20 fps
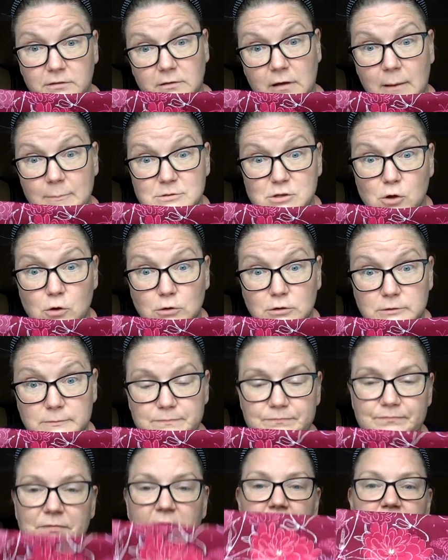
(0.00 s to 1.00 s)
I'm sold.
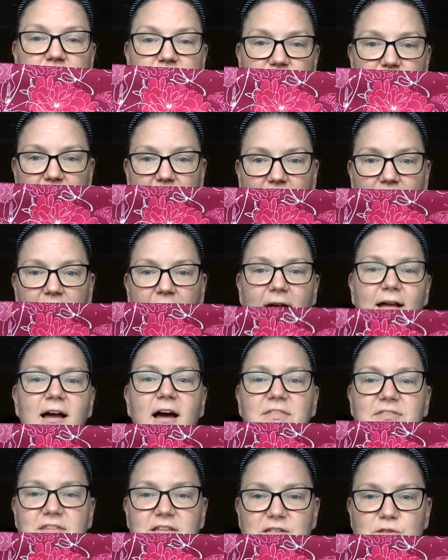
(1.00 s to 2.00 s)
So yeah, I
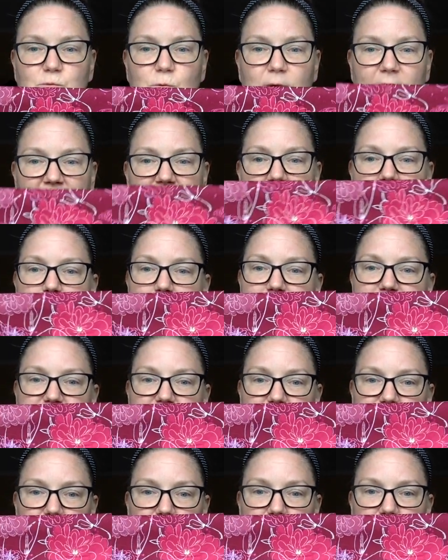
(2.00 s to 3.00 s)
got this one.
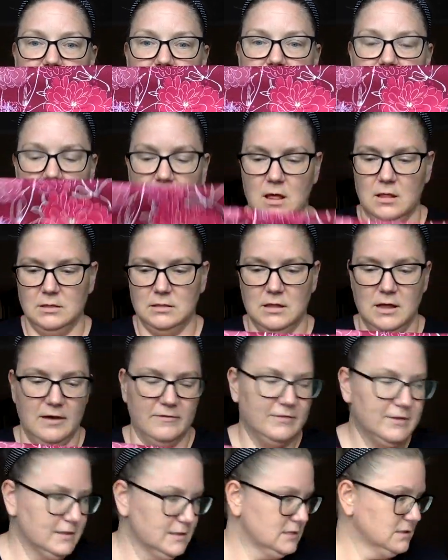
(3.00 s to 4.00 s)
Absolutely love
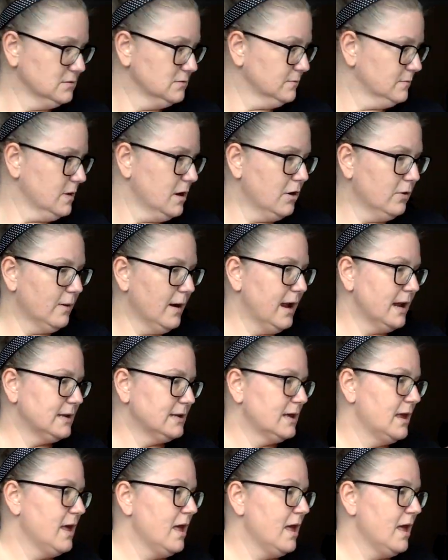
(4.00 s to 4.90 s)
it. All right.